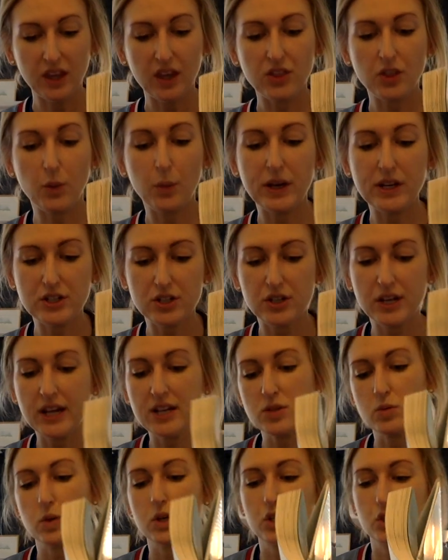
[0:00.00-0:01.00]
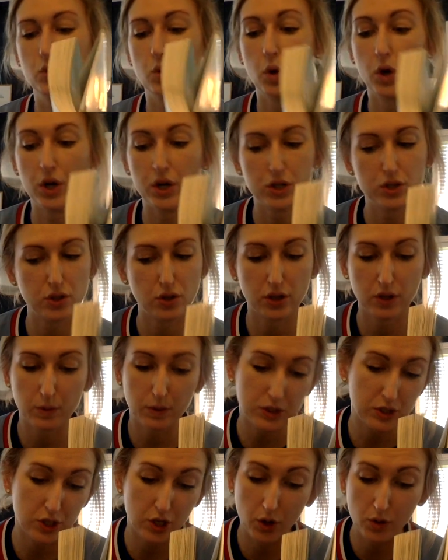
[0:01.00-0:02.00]
The winter days were short, so there
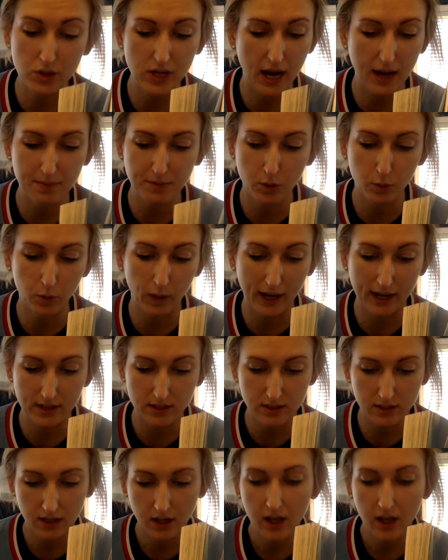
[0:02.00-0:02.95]
was no time to waste,